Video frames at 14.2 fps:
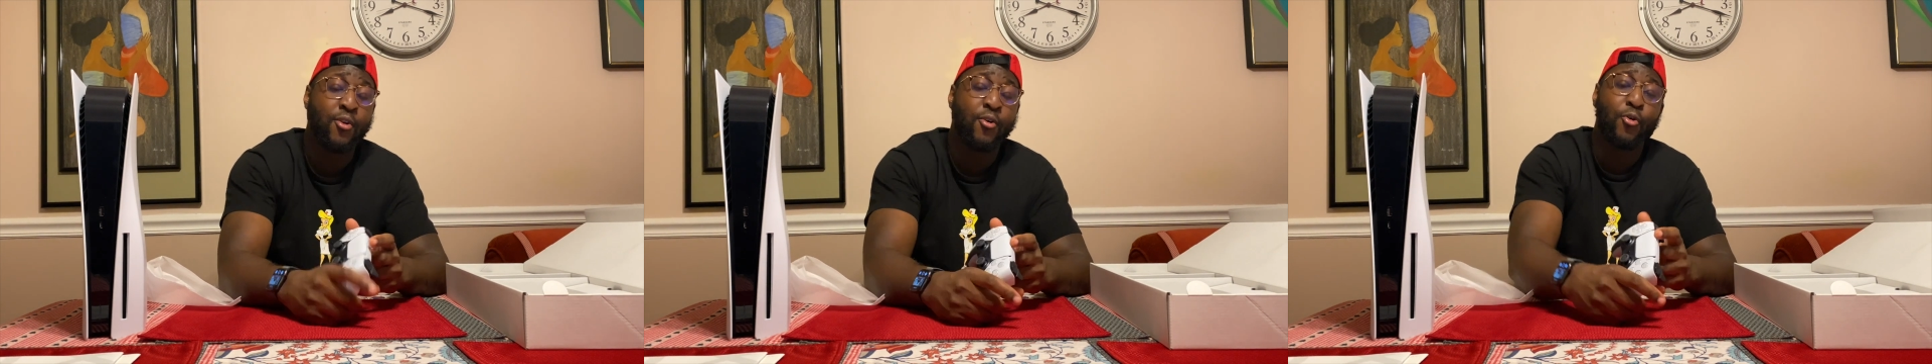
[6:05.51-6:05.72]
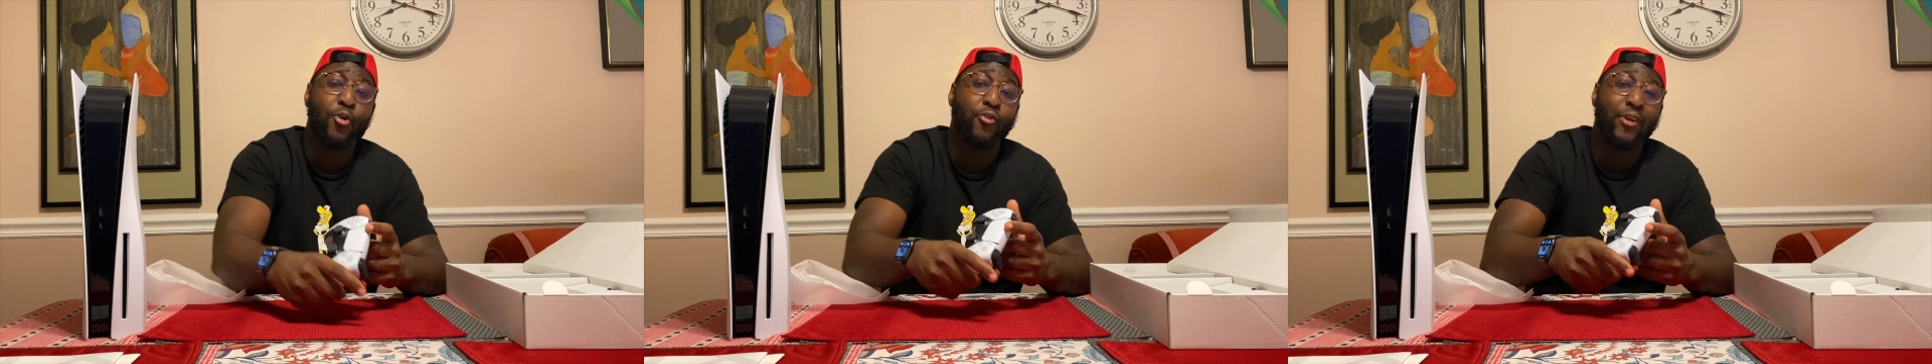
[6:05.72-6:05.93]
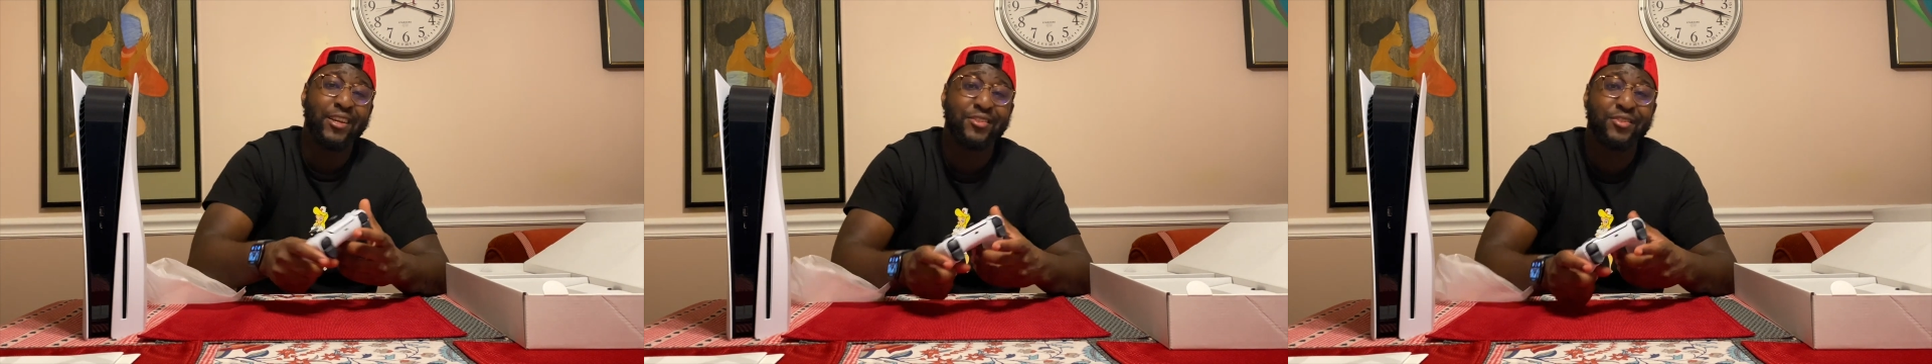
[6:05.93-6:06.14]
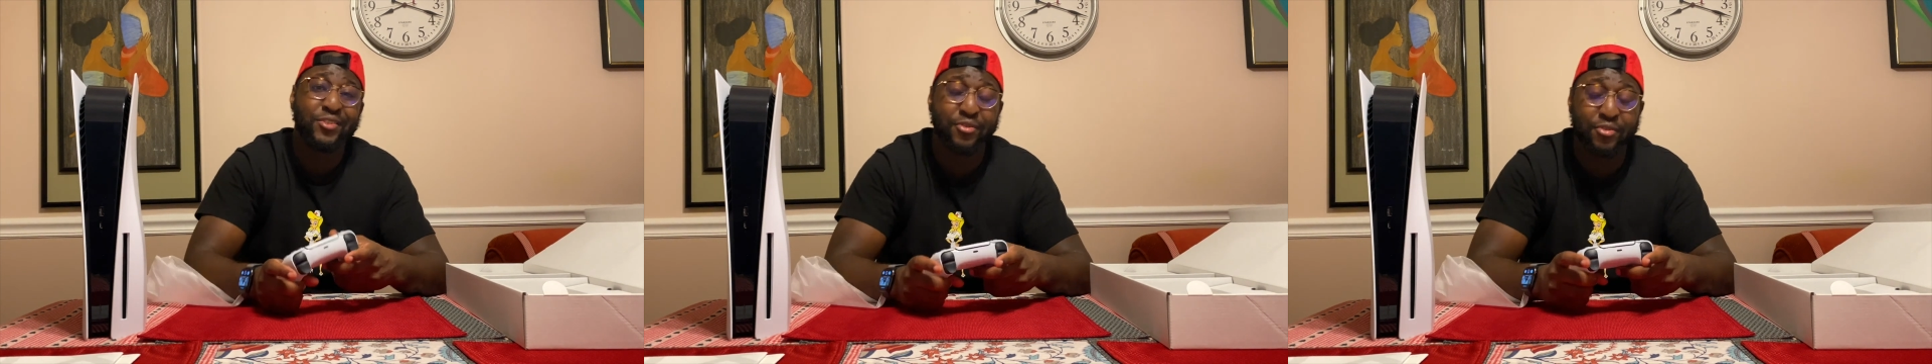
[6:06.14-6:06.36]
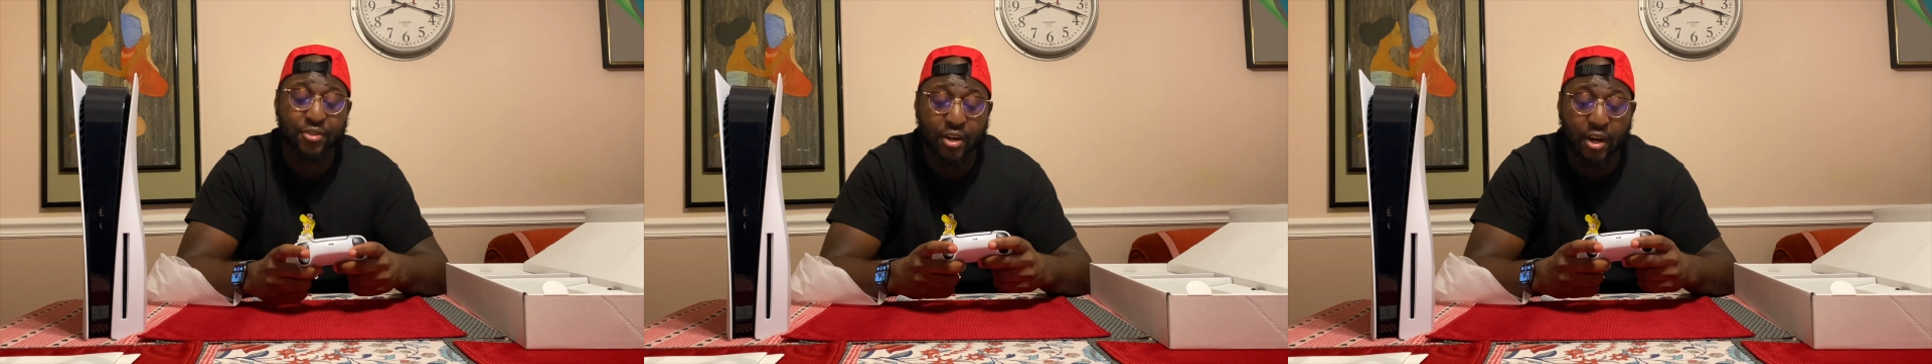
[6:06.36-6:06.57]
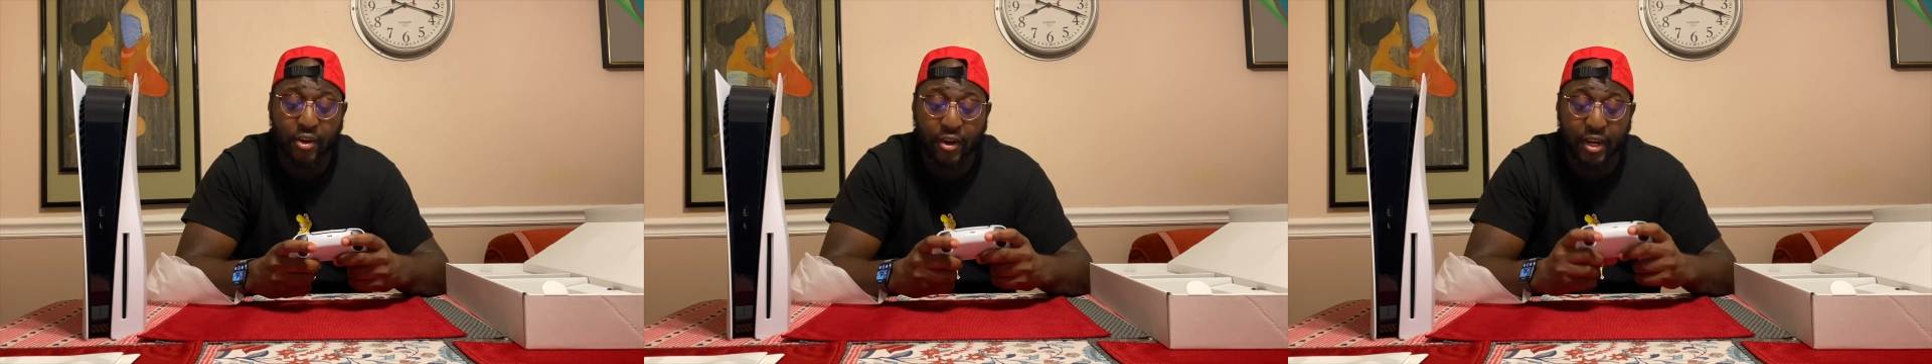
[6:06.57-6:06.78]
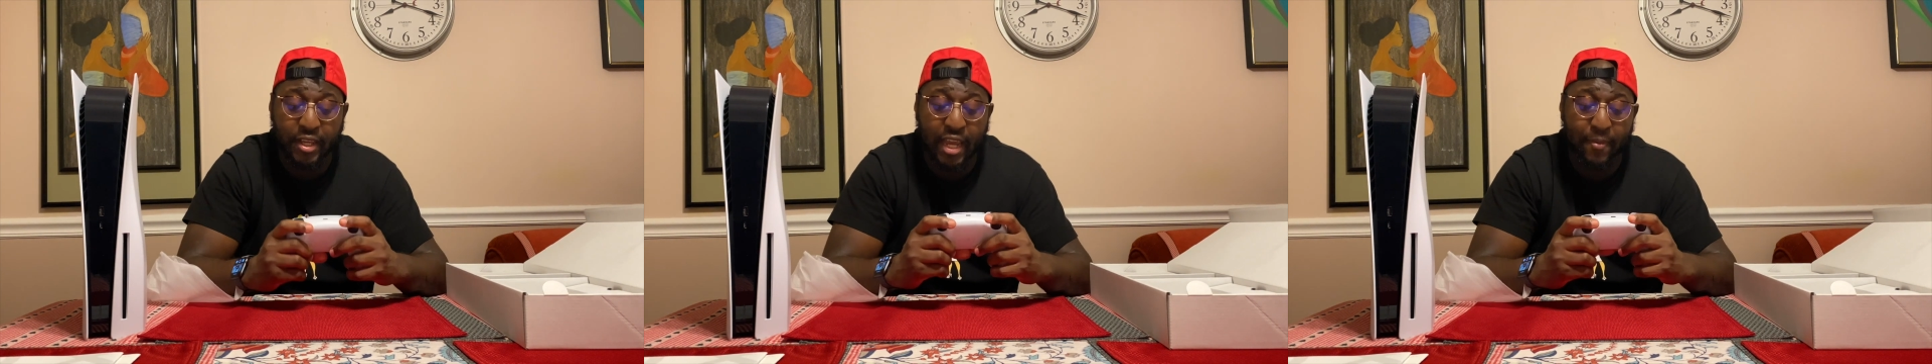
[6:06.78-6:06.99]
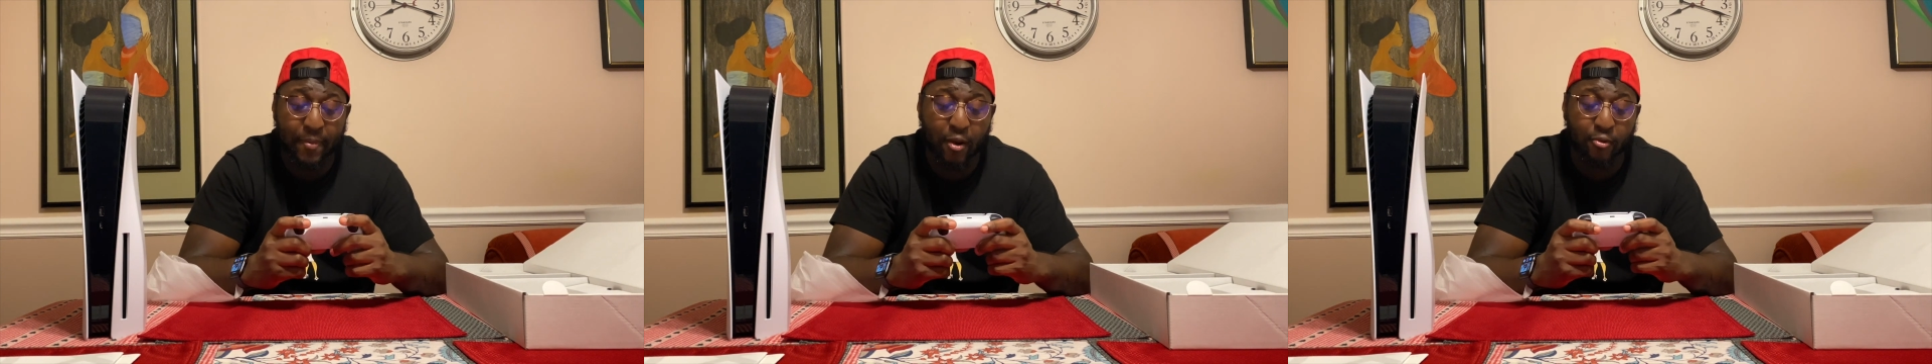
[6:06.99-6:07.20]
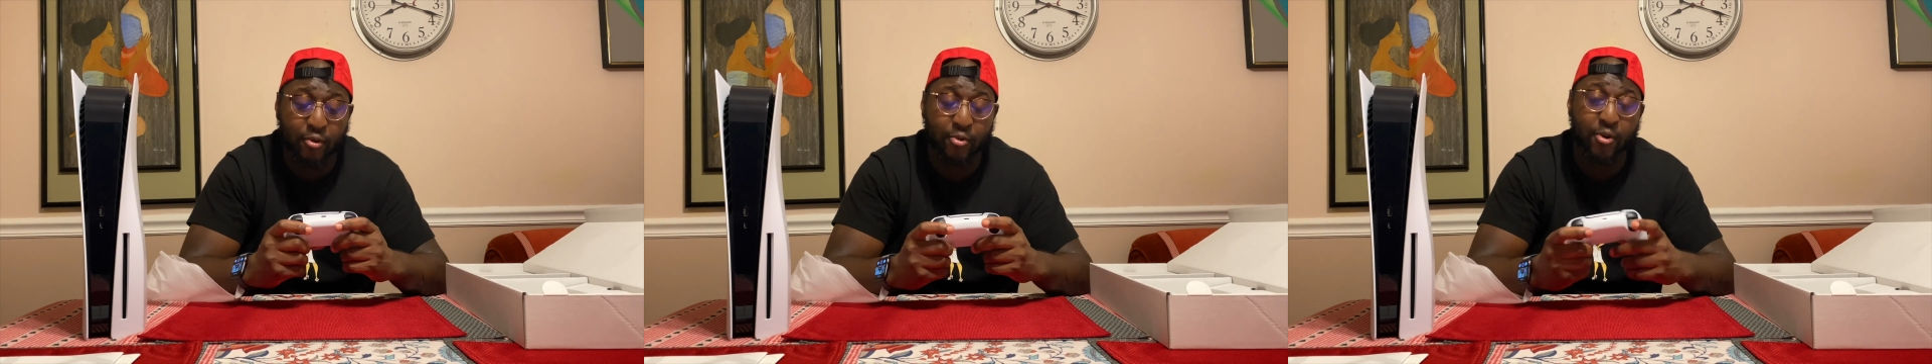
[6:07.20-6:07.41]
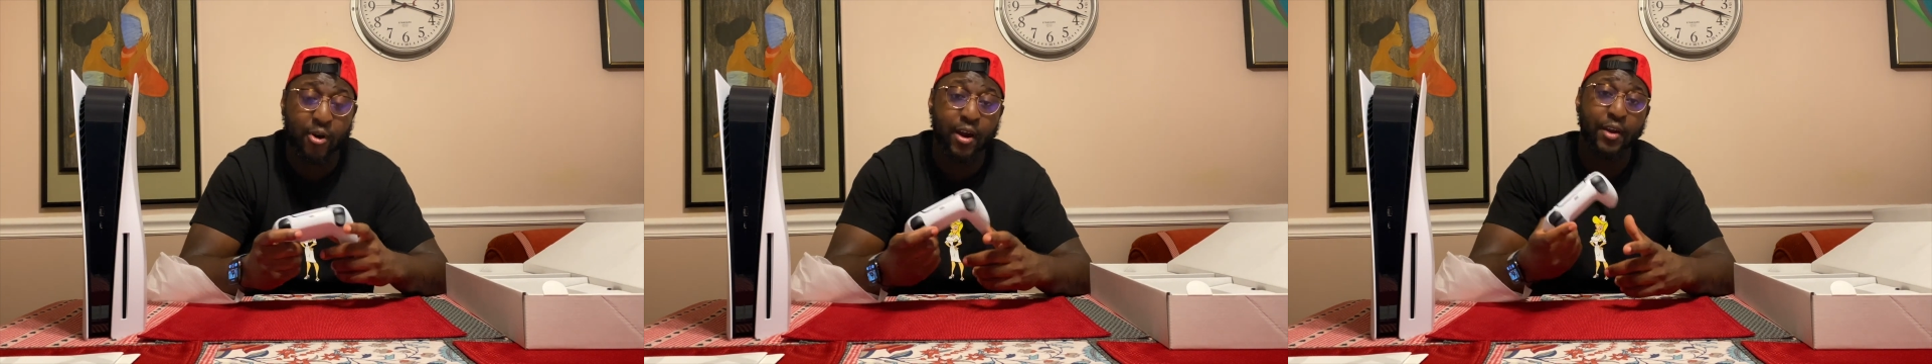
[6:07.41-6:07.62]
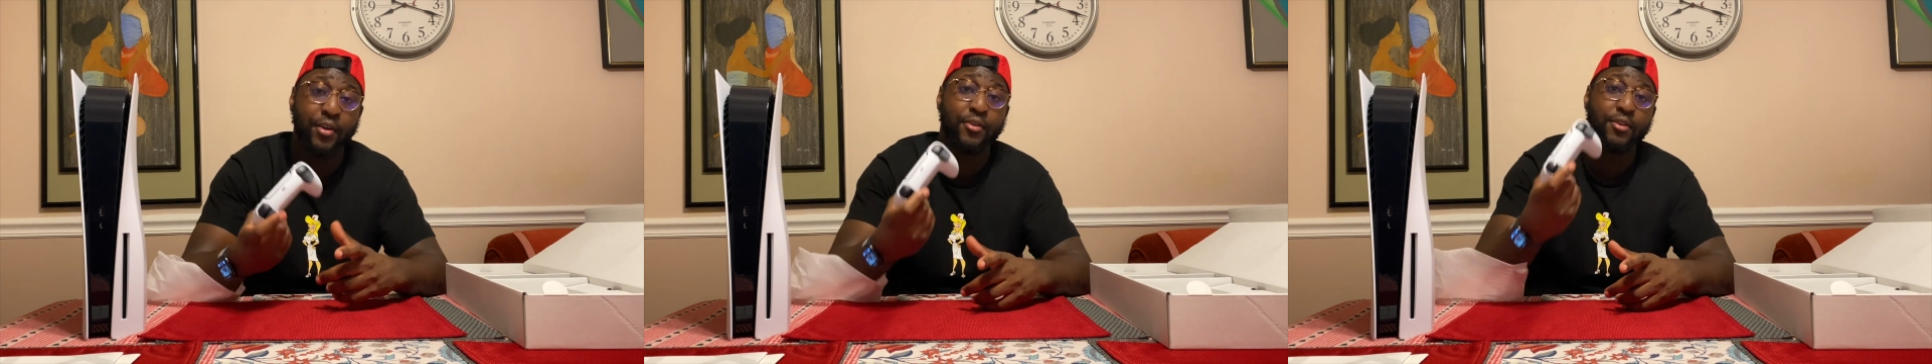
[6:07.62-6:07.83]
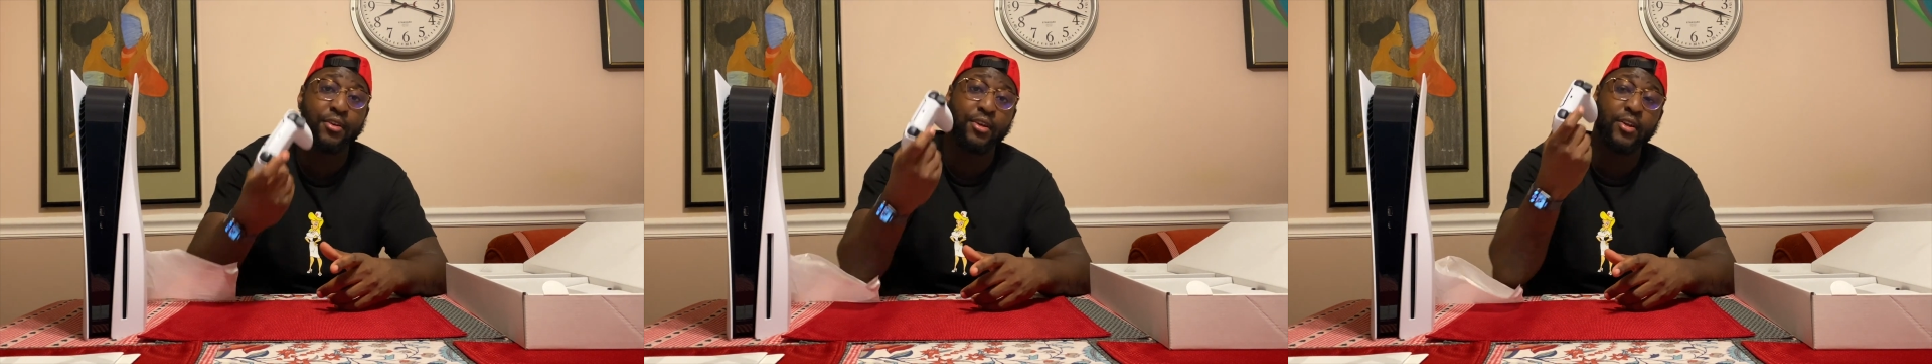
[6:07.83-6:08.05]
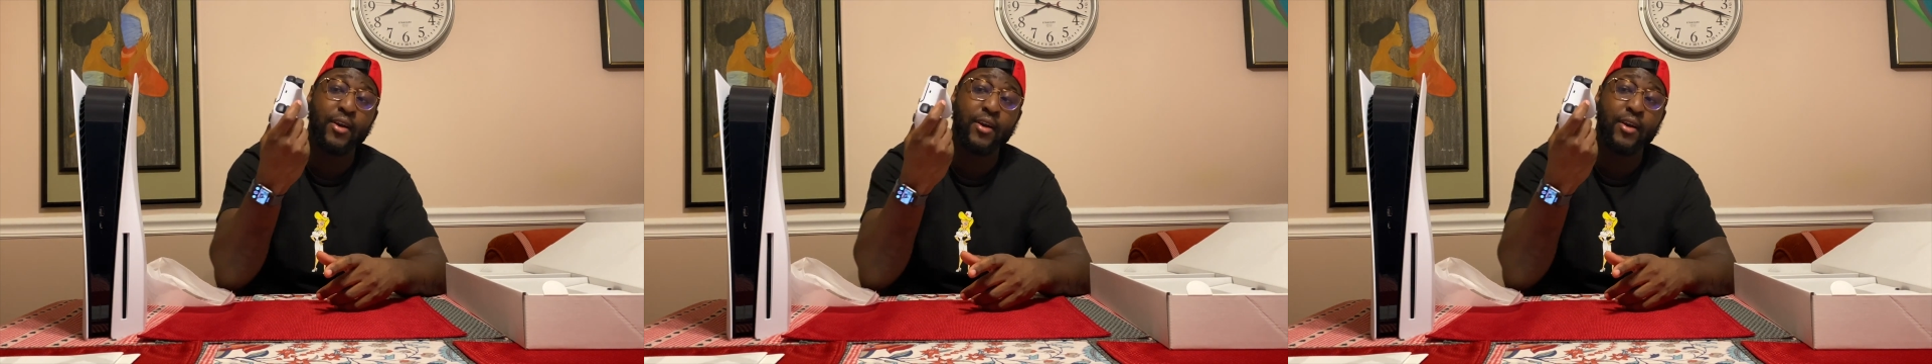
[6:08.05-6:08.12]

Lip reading: or Horizon Zero Dawn or any game that would require you to,